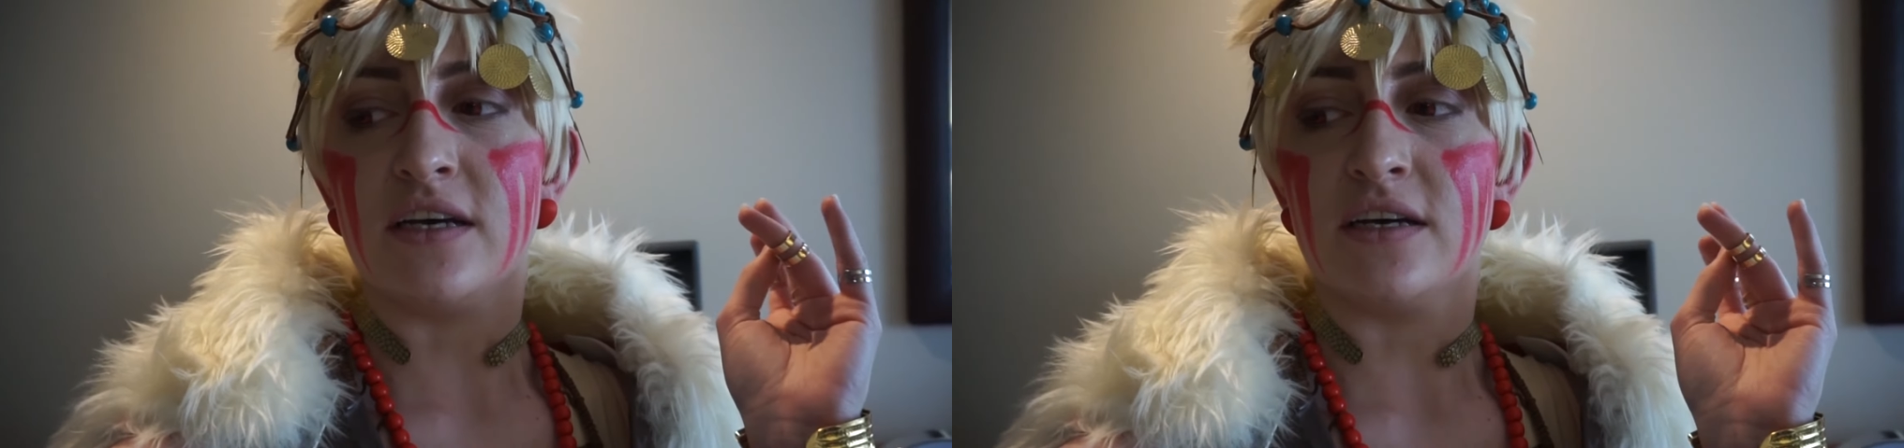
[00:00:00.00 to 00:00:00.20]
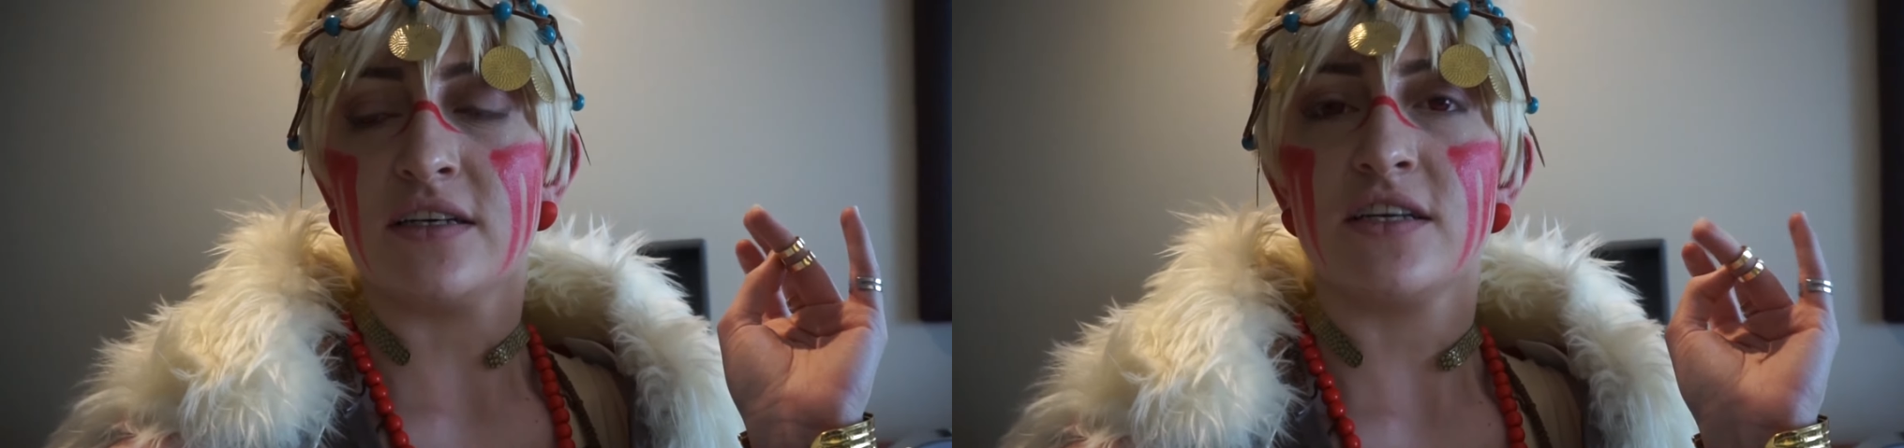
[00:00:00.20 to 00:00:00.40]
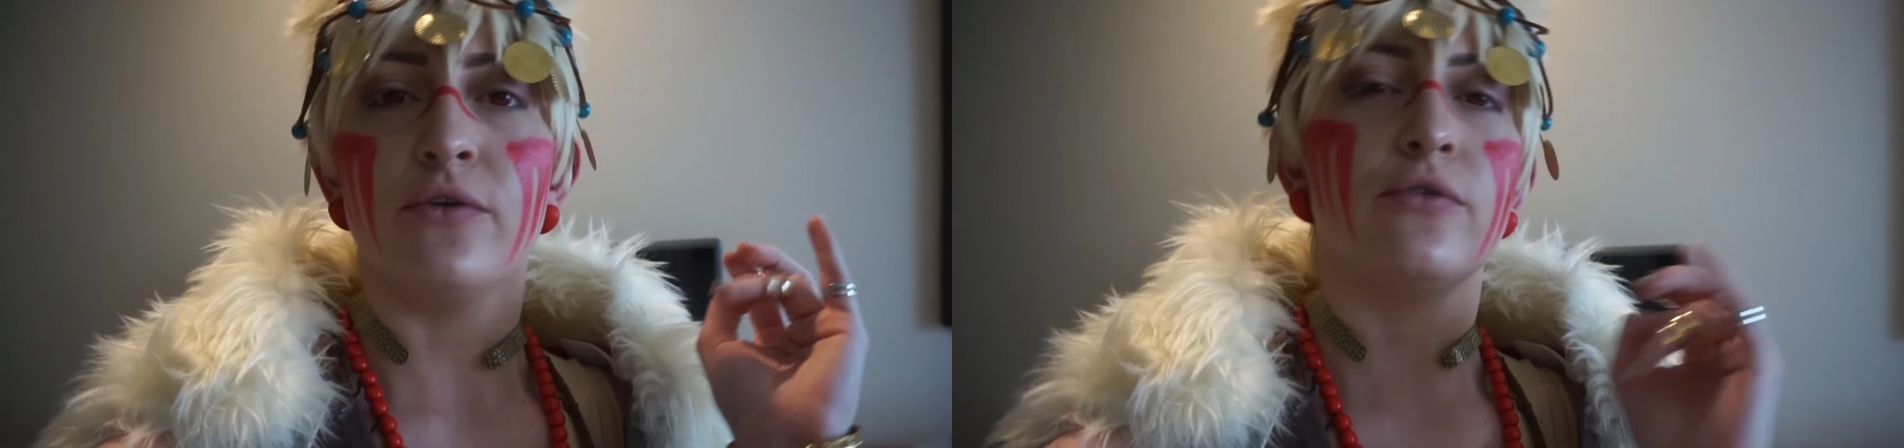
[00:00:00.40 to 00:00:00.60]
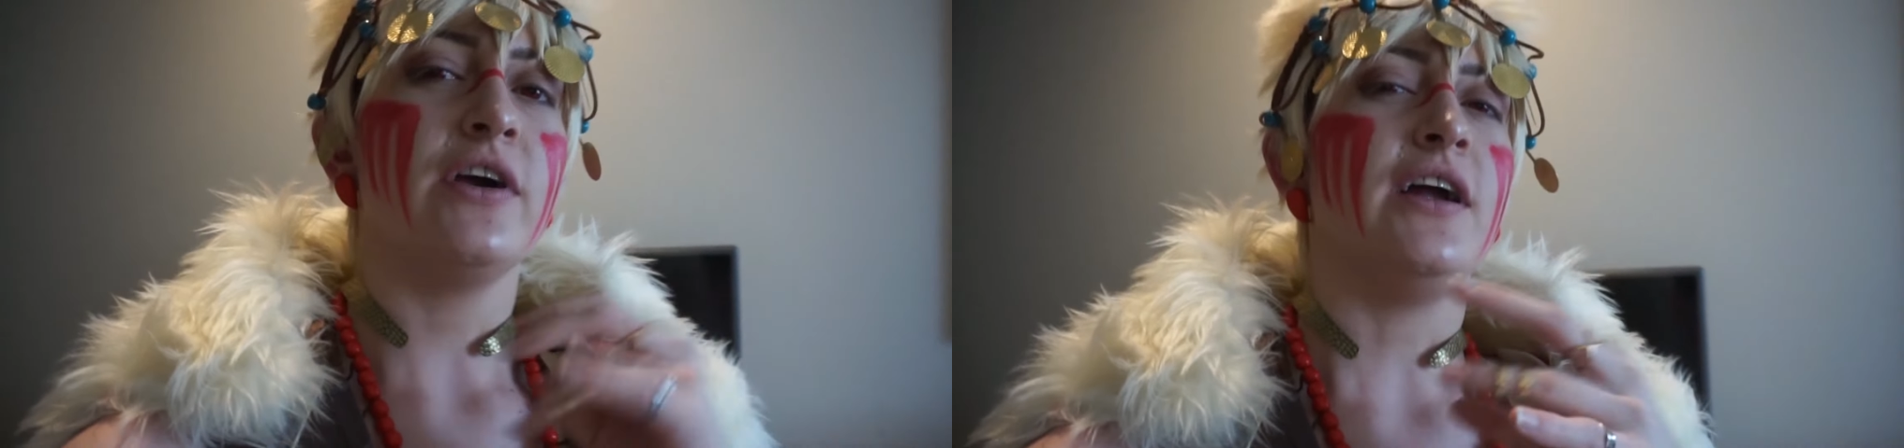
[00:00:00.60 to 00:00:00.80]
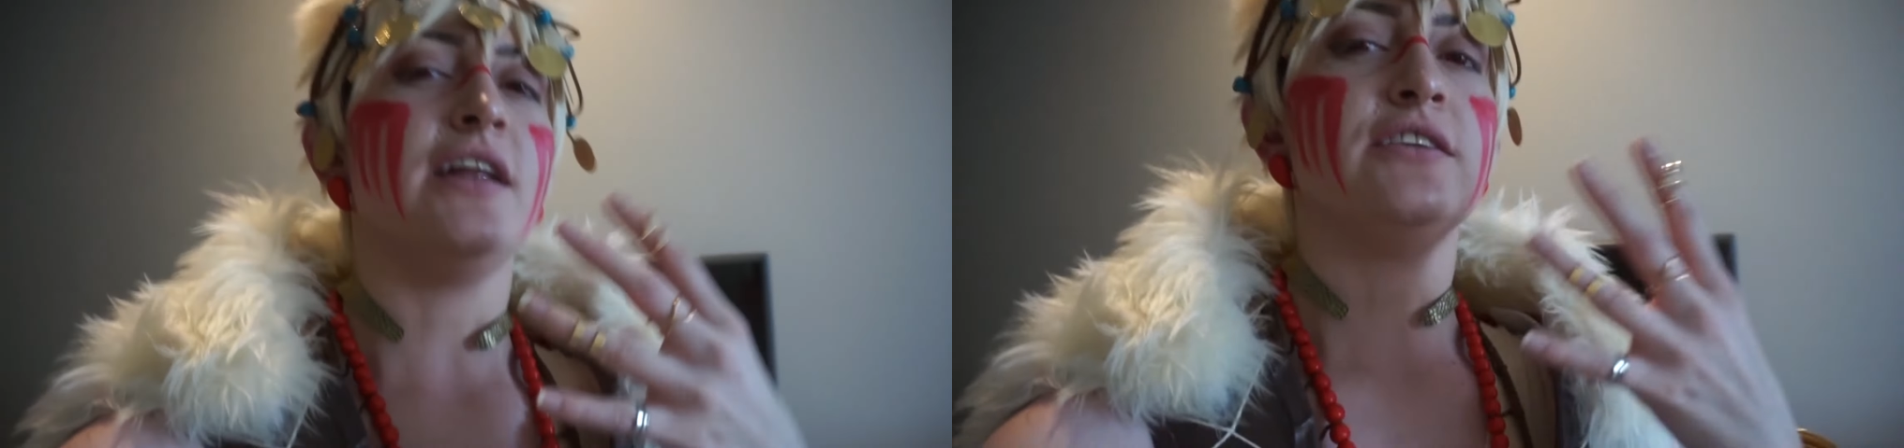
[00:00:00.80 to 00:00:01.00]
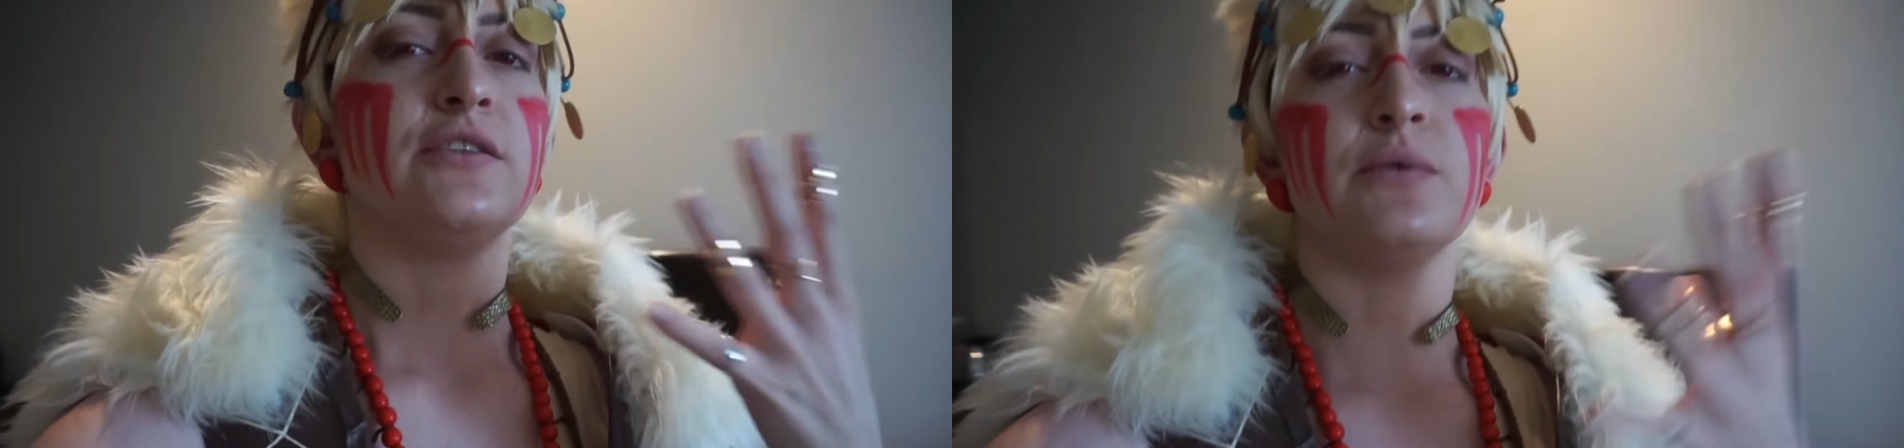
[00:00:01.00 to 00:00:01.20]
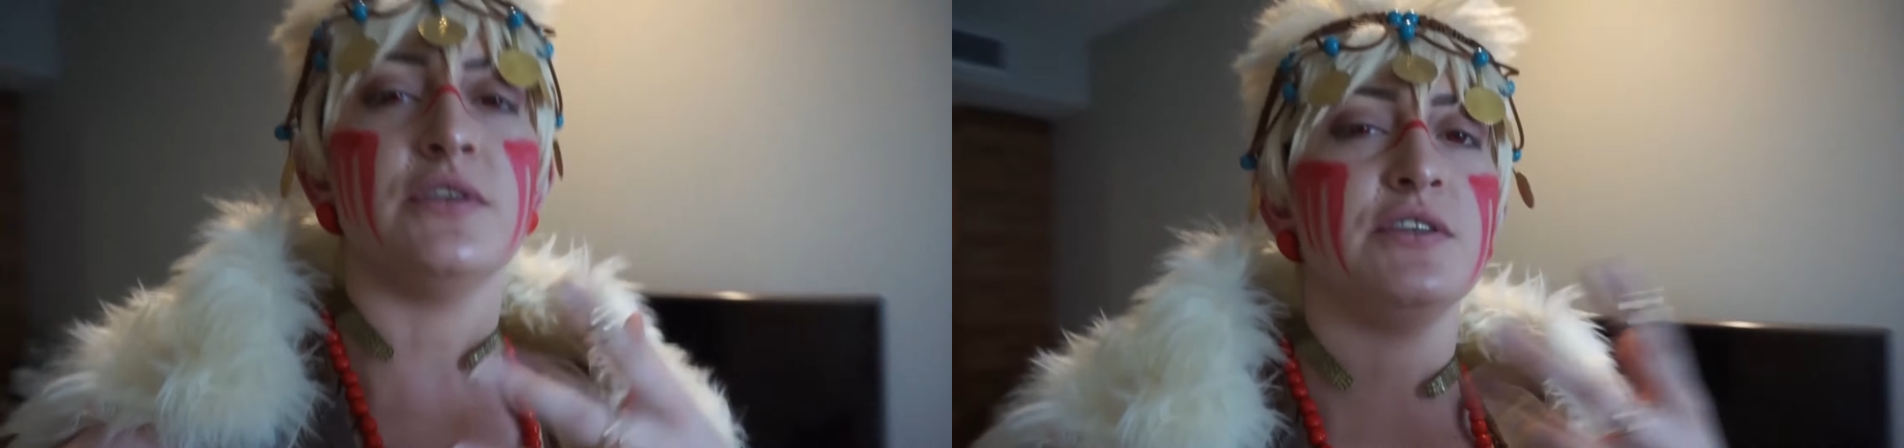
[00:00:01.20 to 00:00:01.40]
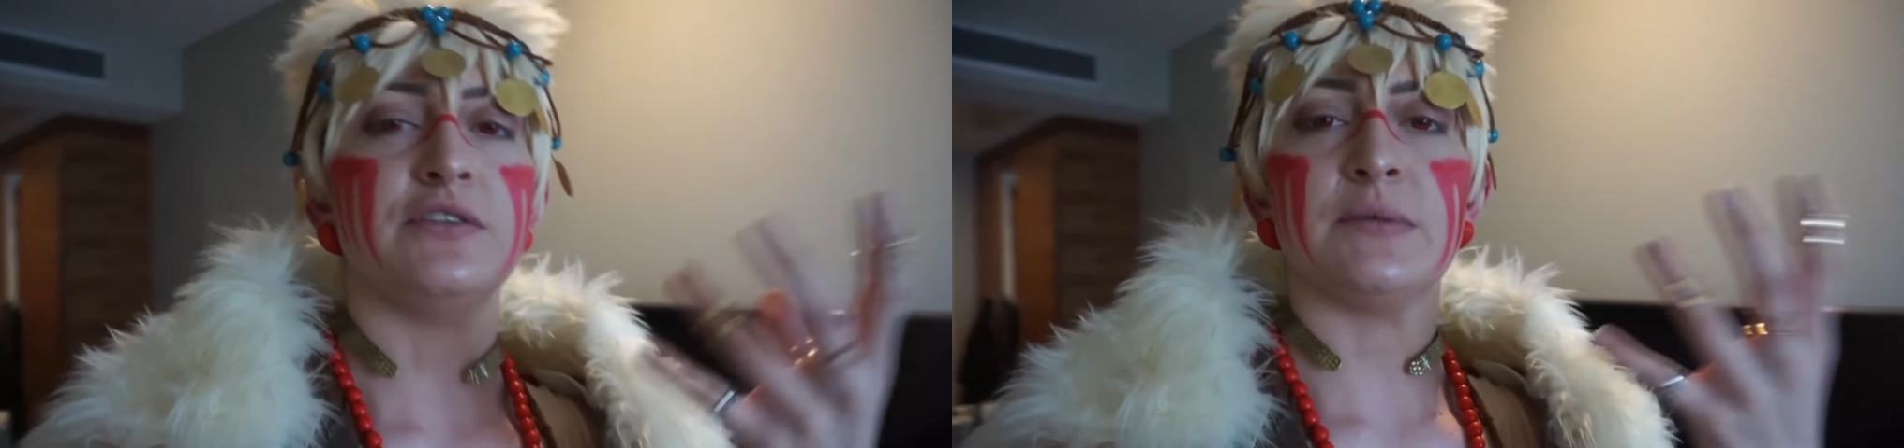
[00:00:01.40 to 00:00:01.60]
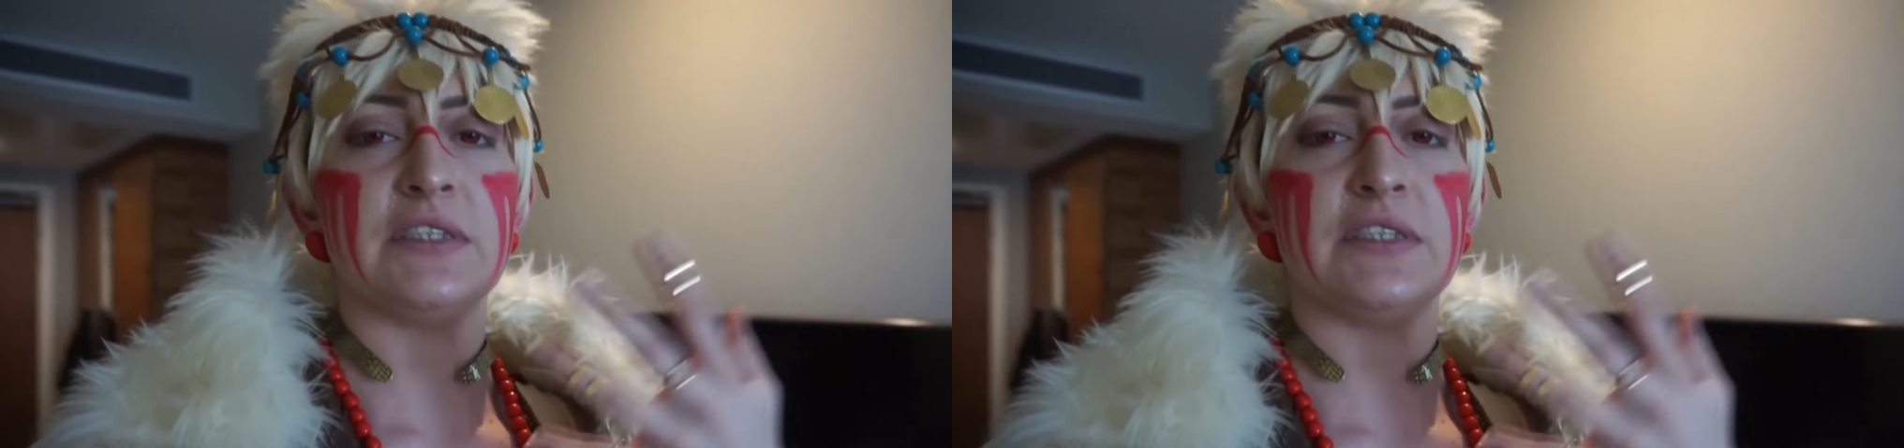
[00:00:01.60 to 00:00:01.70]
because I really just wanted to do some